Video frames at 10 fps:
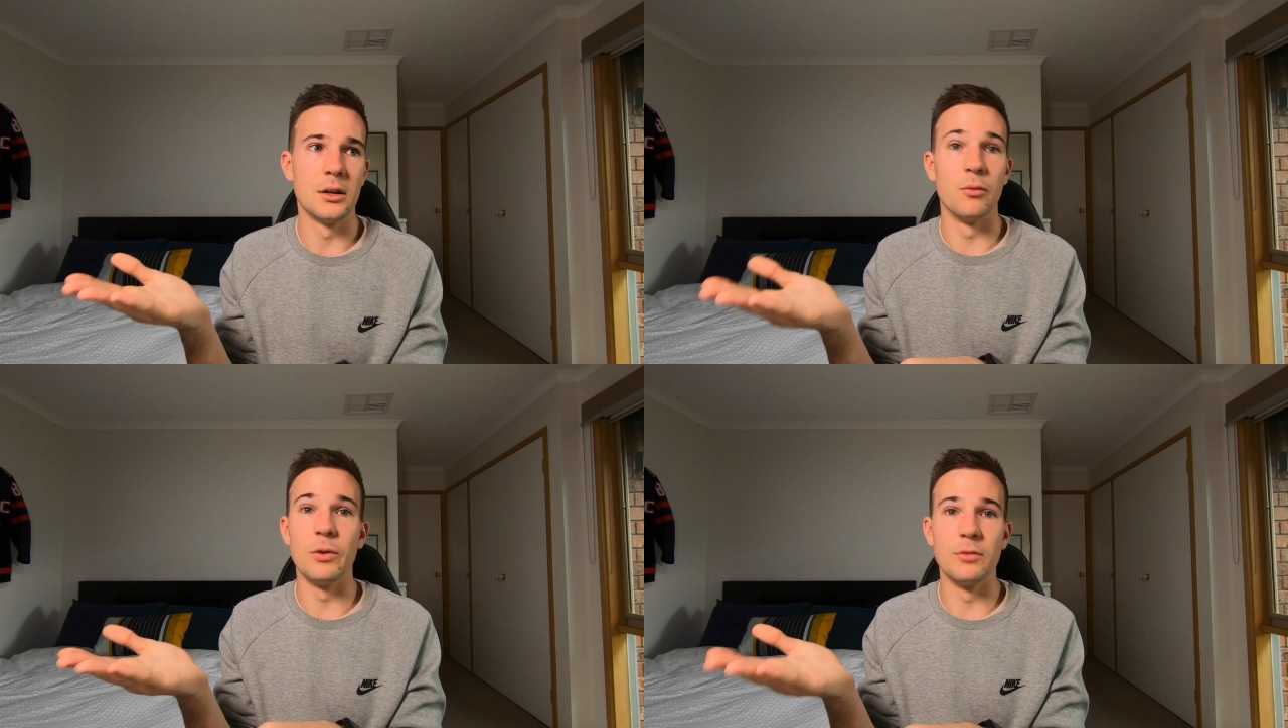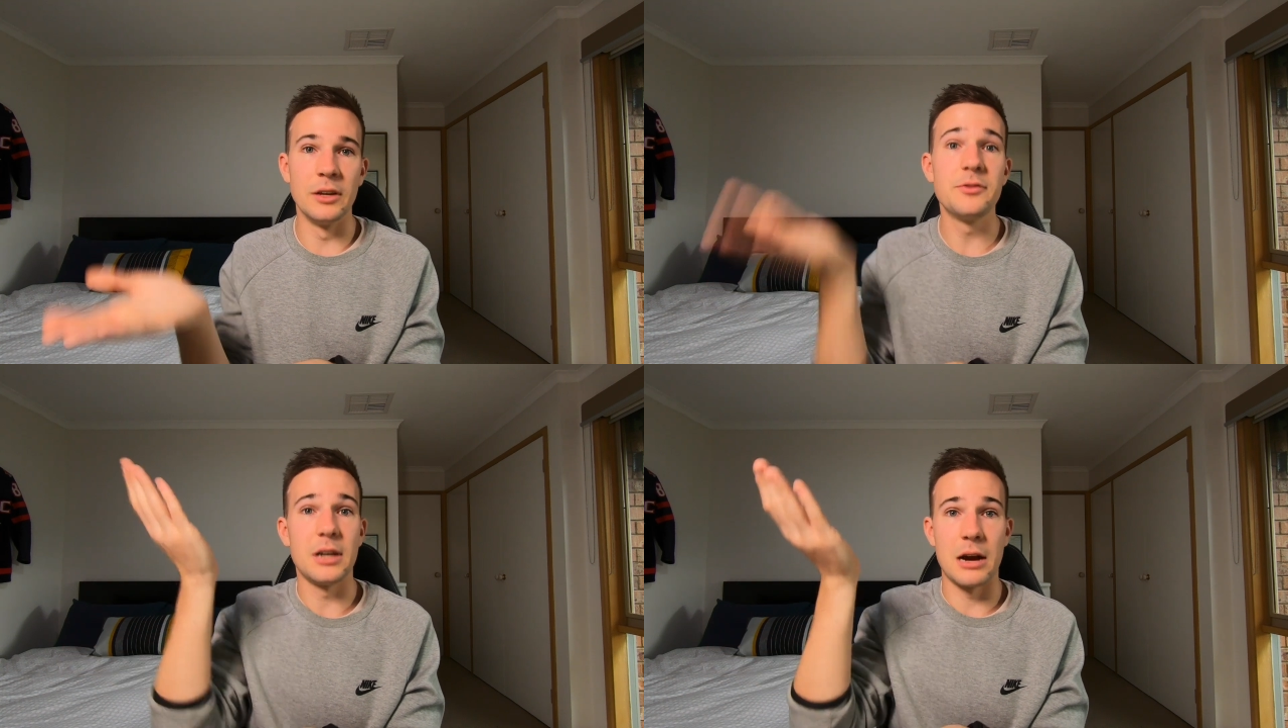and we've
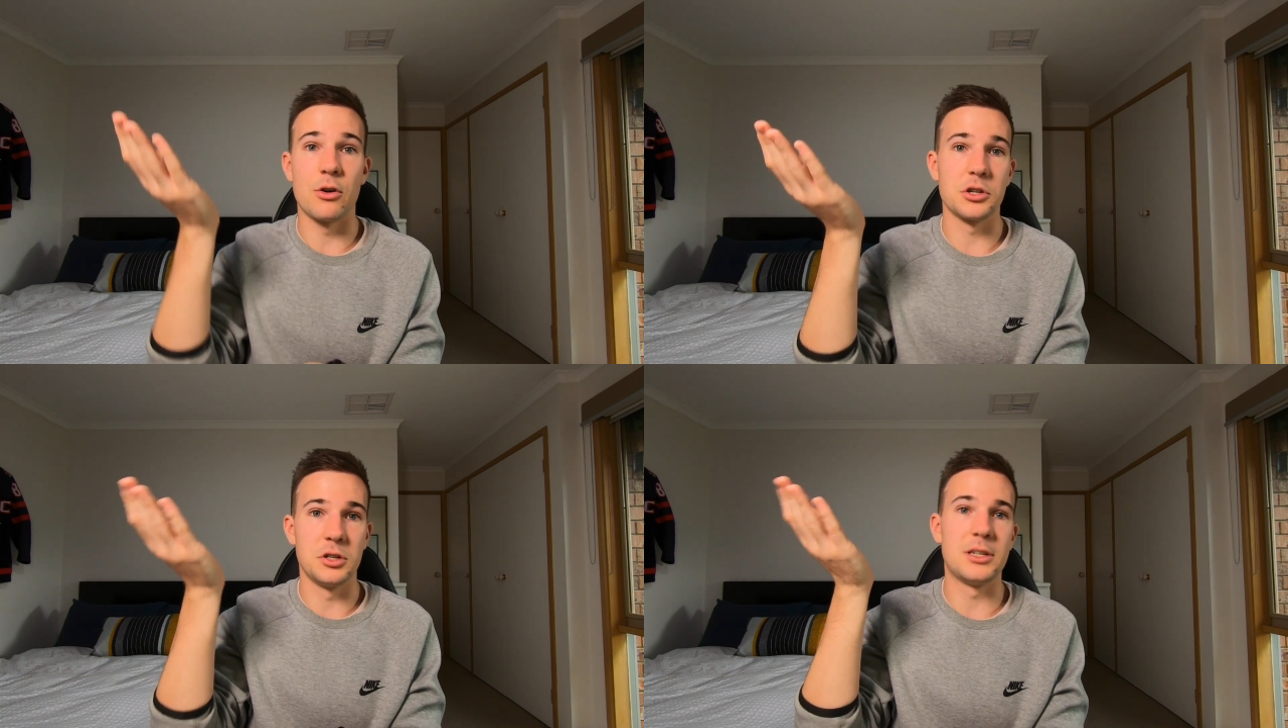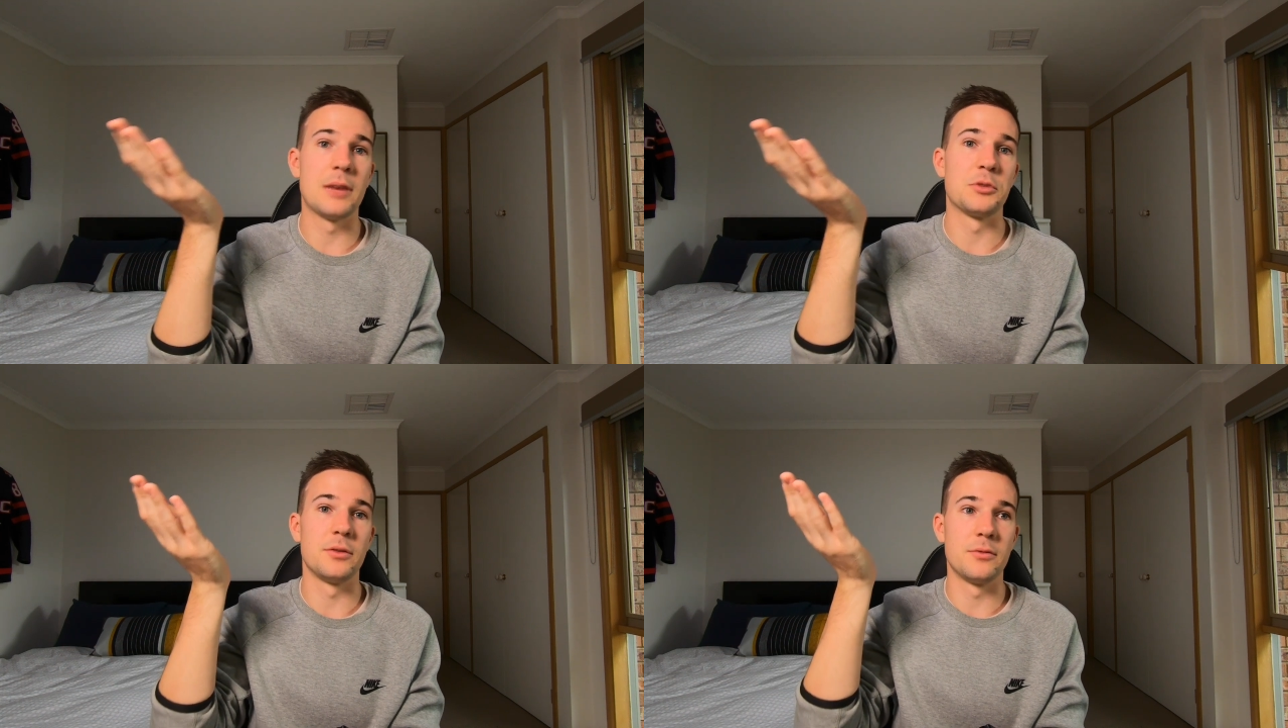lifted our oxygen
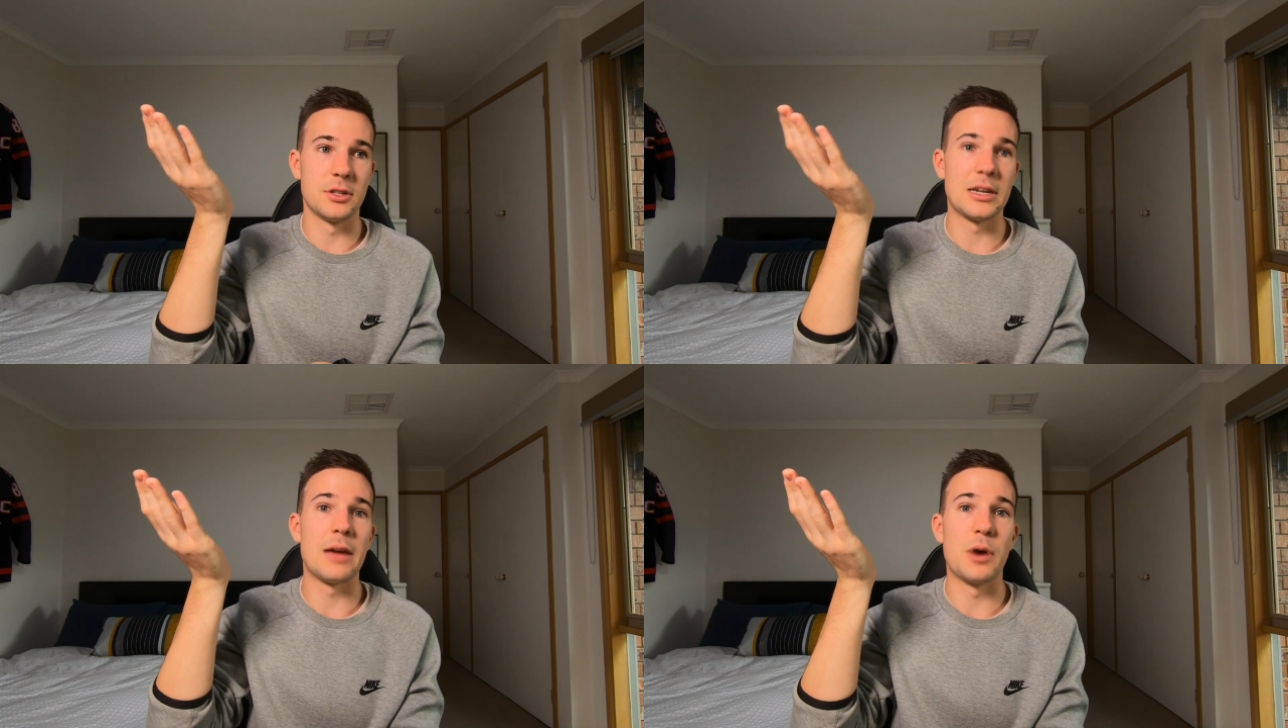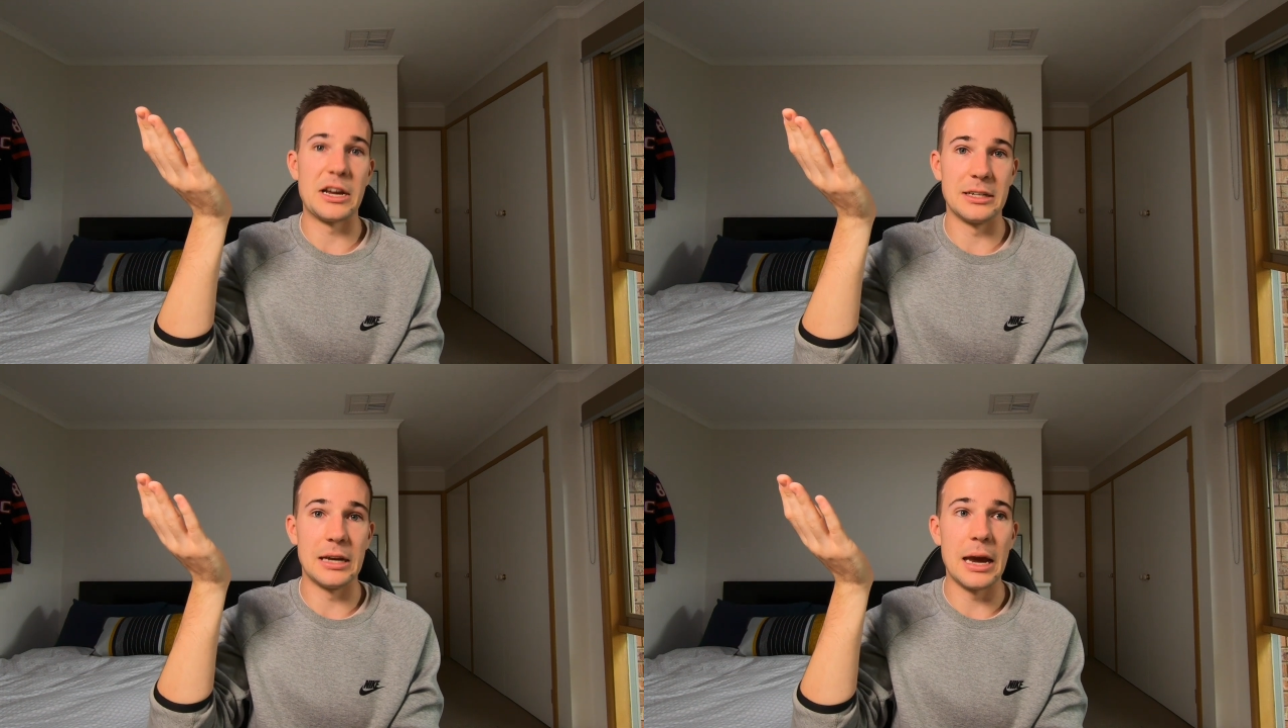consumption for the same
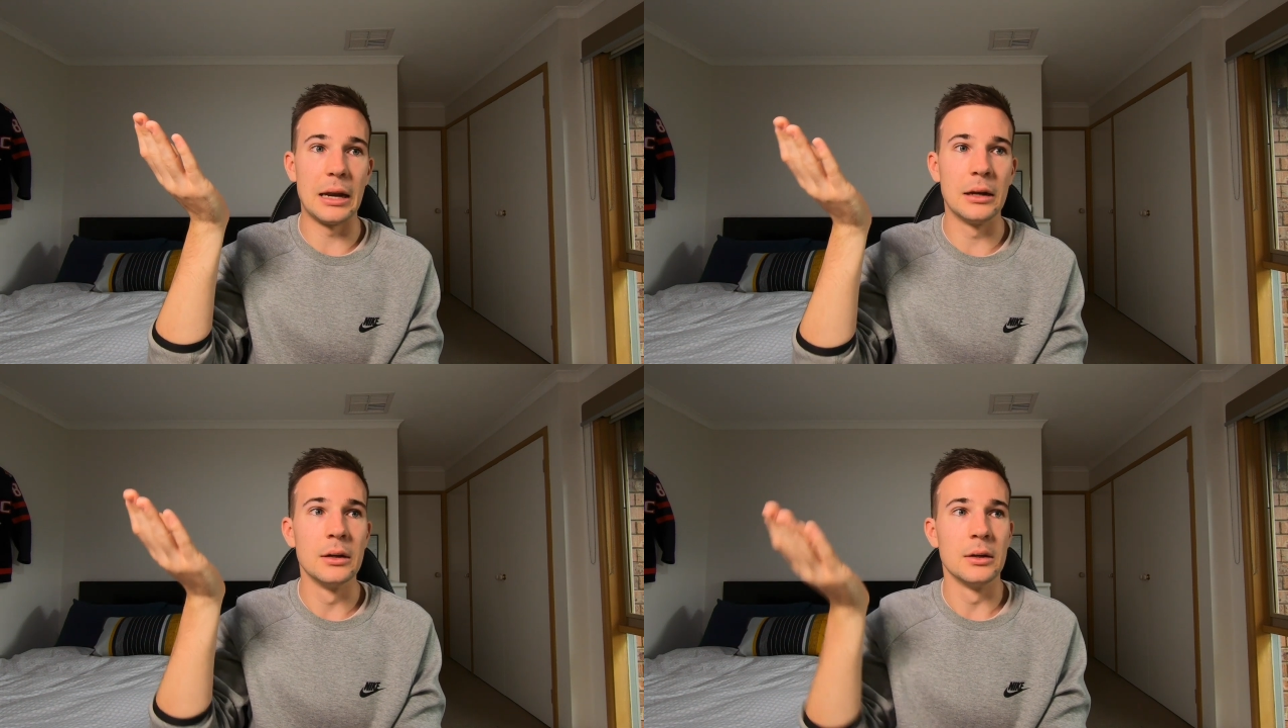pace again,